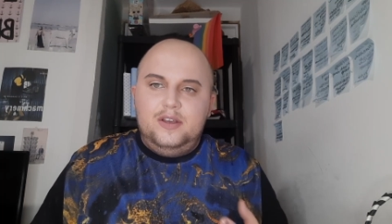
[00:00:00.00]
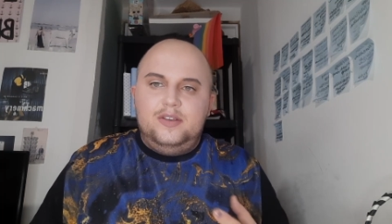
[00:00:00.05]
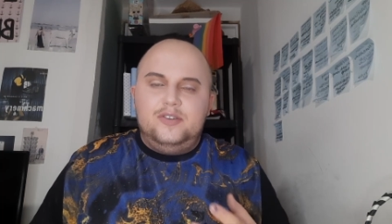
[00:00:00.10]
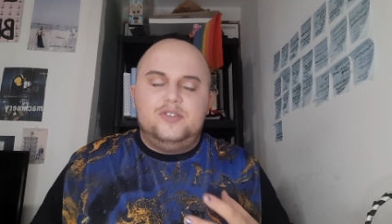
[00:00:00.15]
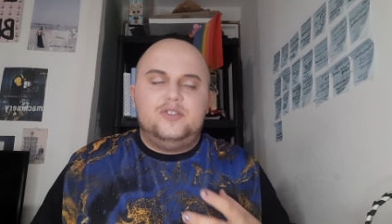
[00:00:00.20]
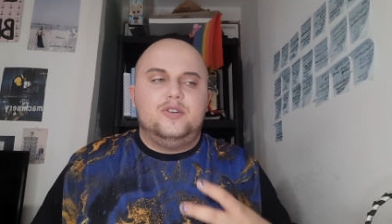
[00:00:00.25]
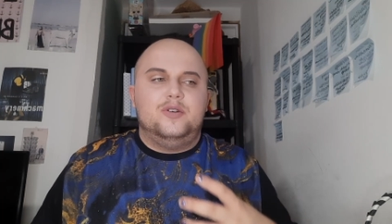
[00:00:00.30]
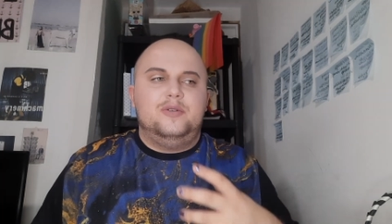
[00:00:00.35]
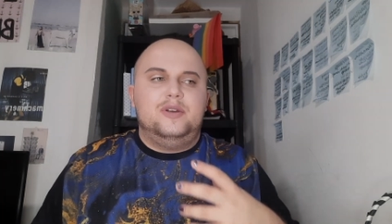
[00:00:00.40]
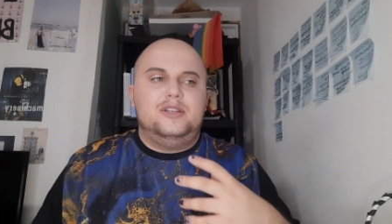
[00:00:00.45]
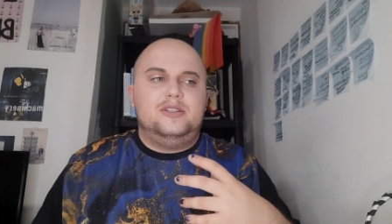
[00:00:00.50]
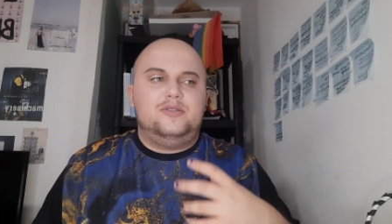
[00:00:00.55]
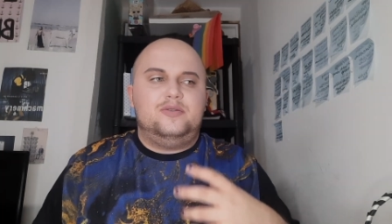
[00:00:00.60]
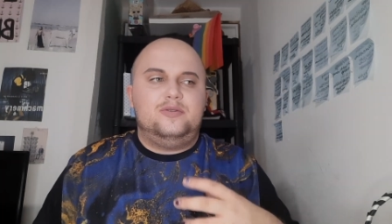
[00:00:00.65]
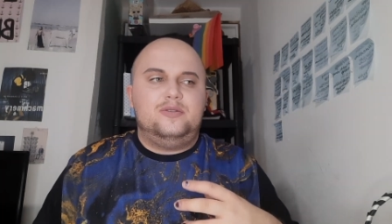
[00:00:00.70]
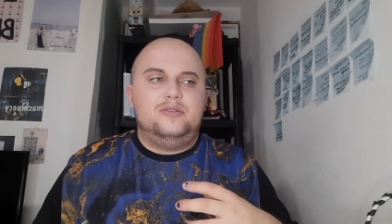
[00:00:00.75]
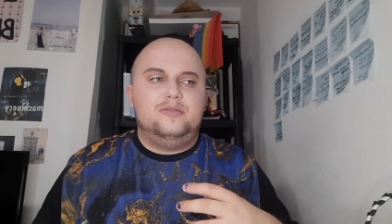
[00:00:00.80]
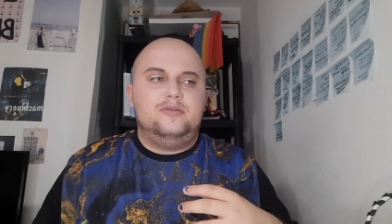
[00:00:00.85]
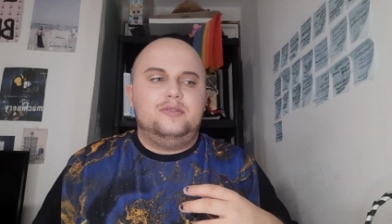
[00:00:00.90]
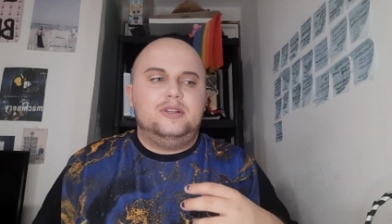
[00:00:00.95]
So it's
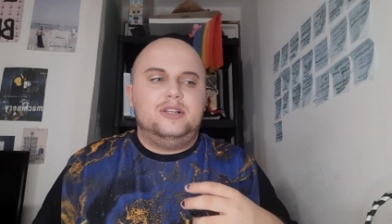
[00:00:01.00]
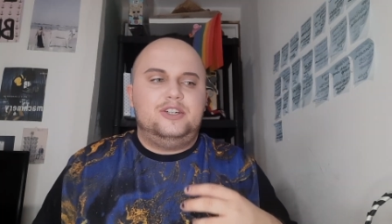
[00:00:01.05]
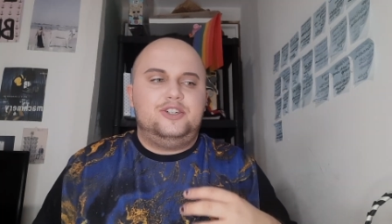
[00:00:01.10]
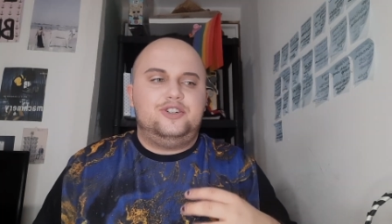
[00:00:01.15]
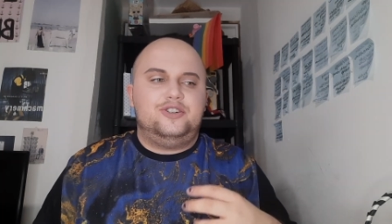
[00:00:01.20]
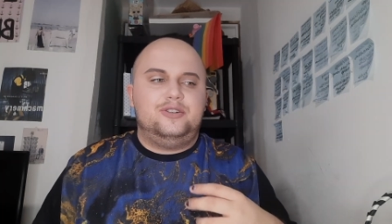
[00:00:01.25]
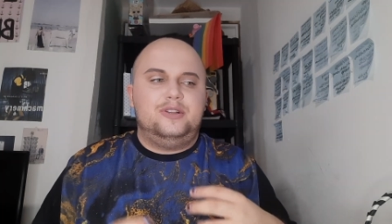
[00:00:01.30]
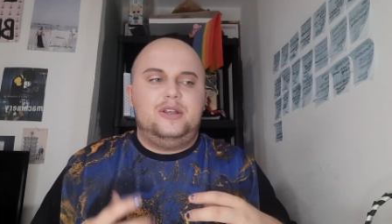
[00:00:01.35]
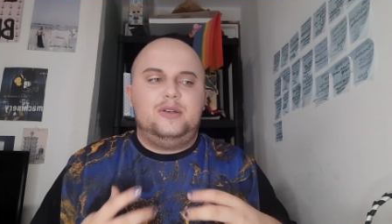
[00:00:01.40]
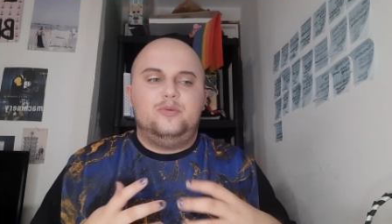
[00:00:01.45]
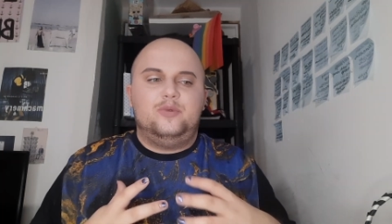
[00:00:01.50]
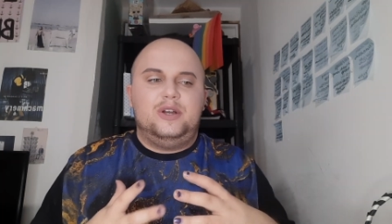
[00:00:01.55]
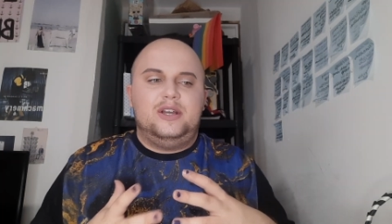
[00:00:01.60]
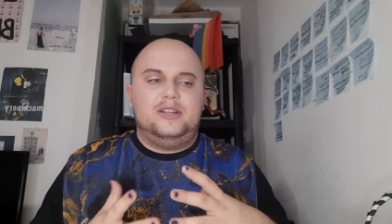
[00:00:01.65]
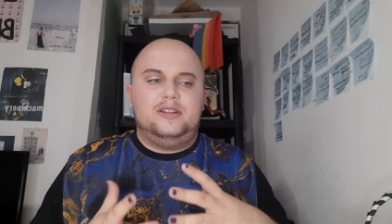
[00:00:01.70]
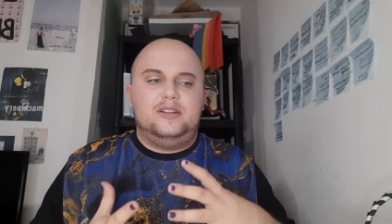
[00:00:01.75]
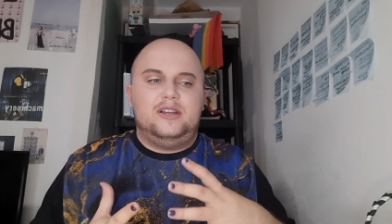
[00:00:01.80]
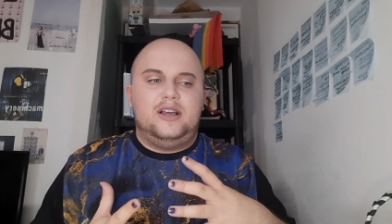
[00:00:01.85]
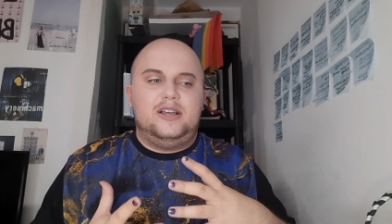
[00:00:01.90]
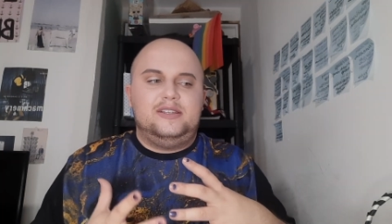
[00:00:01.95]
literally
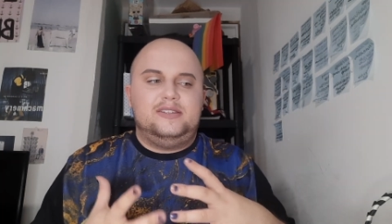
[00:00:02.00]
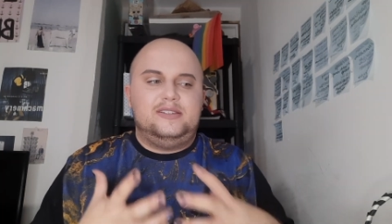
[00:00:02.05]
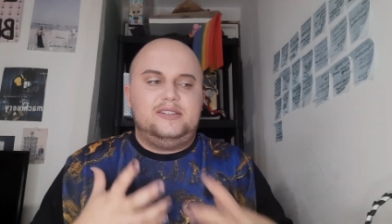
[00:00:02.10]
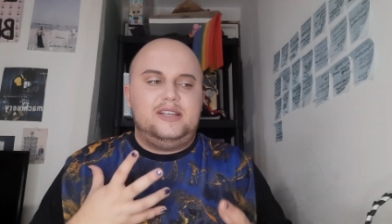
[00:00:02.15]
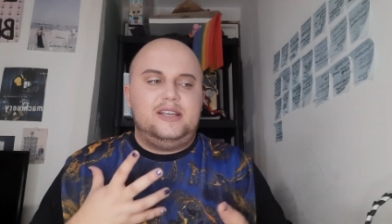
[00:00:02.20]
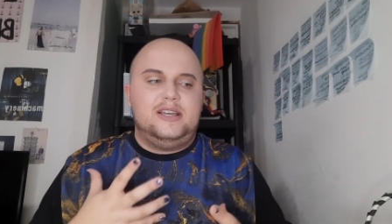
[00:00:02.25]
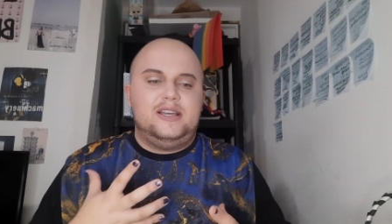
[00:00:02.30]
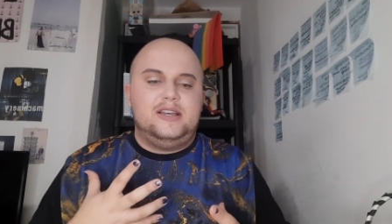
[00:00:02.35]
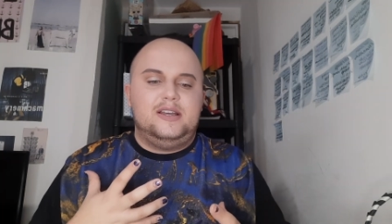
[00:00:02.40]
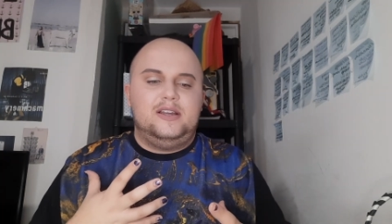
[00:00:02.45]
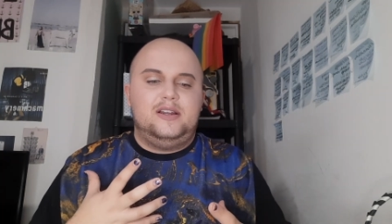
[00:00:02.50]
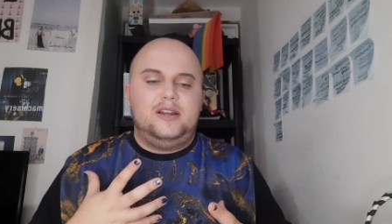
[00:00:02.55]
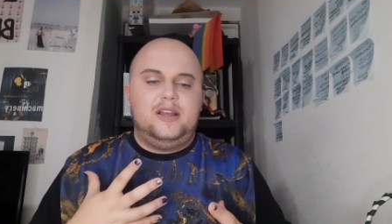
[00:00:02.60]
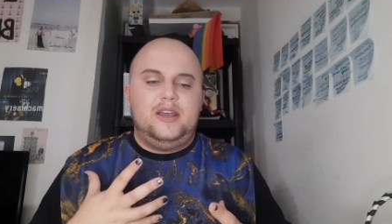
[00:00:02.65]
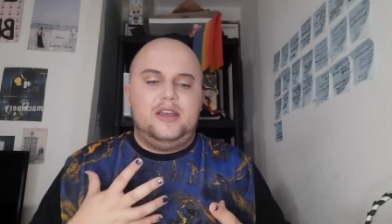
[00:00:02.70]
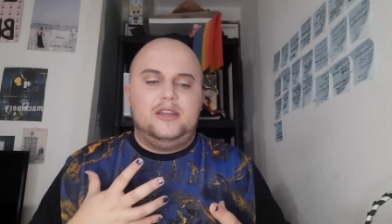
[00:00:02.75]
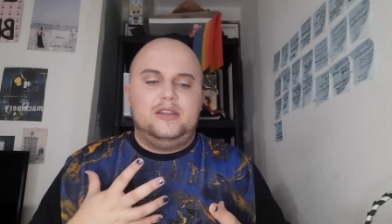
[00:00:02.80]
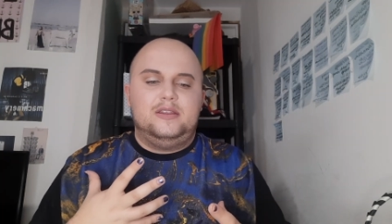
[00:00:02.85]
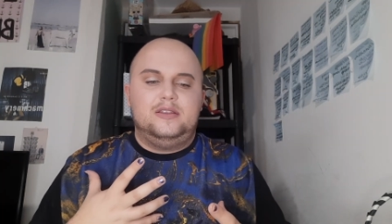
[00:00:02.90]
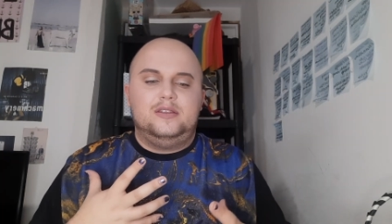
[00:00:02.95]
when I see it
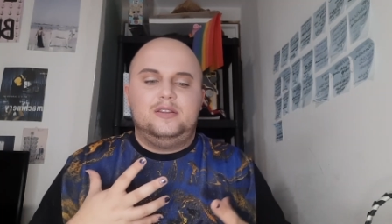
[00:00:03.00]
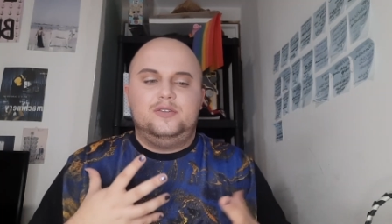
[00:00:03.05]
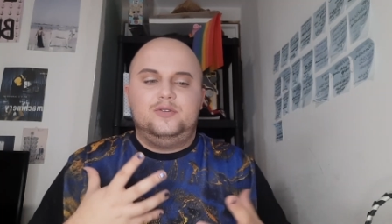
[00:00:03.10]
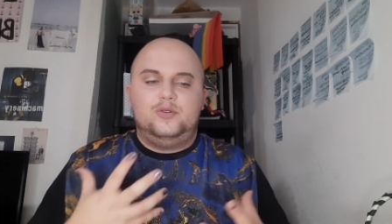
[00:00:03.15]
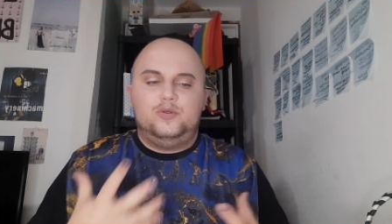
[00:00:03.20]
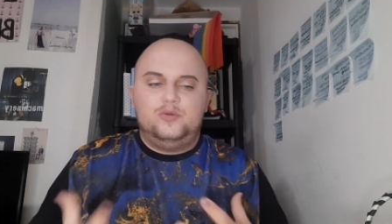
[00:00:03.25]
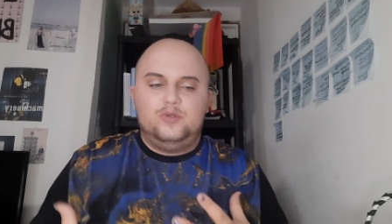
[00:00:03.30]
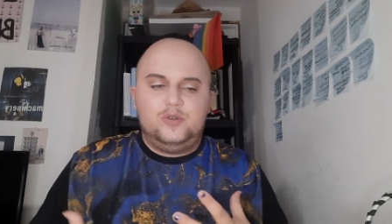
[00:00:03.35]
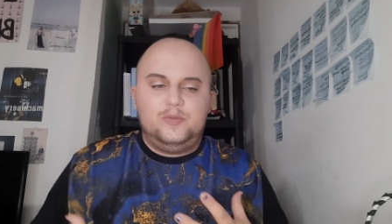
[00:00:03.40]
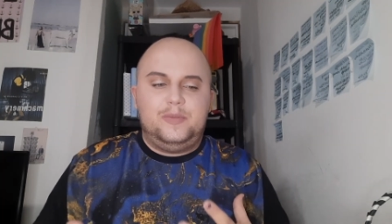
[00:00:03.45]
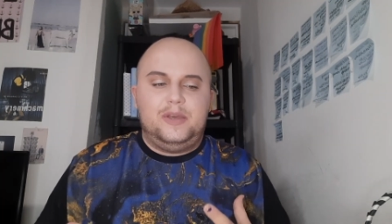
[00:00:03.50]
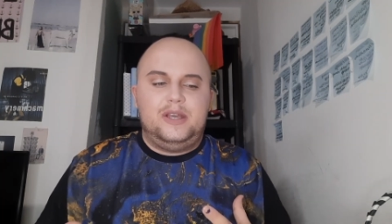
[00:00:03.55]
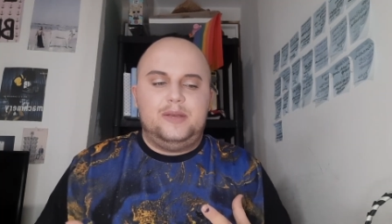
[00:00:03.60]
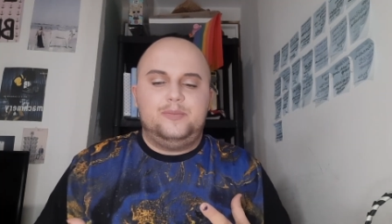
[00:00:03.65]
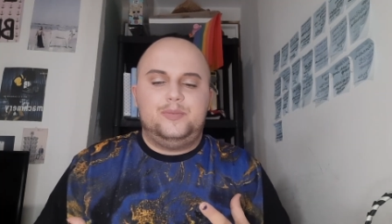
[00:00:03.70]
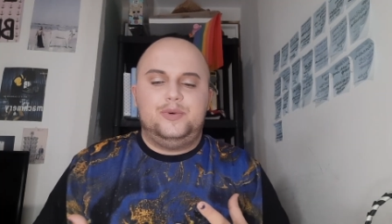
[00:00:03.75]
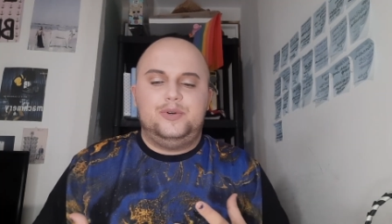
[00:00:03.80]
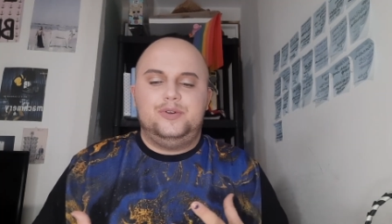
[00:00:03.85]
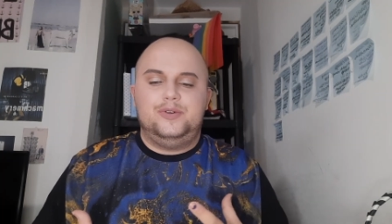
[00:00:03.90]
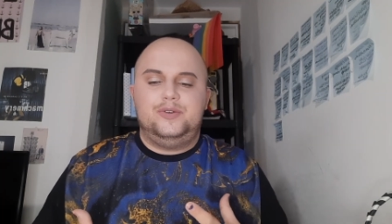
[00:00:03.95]
in the
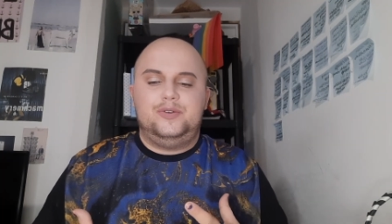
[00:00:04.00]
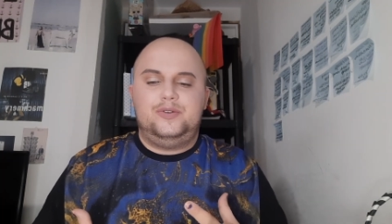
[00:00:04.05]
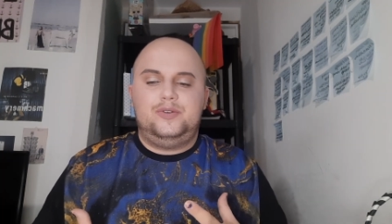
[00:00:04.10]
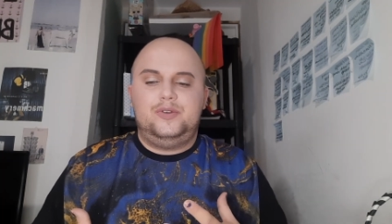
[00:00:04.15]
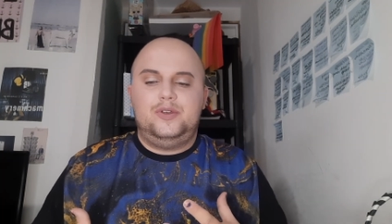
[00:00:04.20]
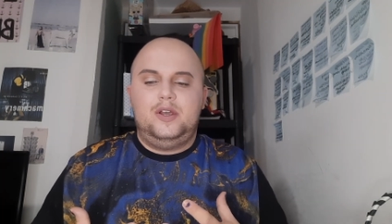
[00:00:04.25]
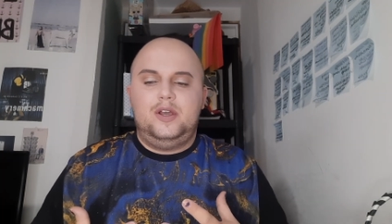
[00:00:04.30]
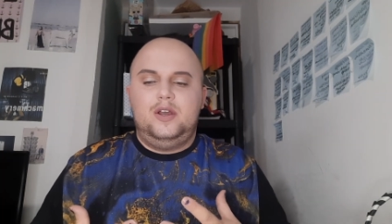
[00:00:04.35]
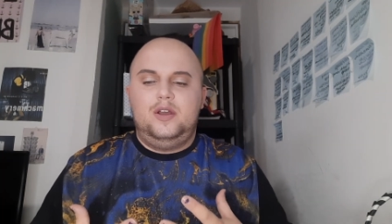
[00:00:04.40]
newspapers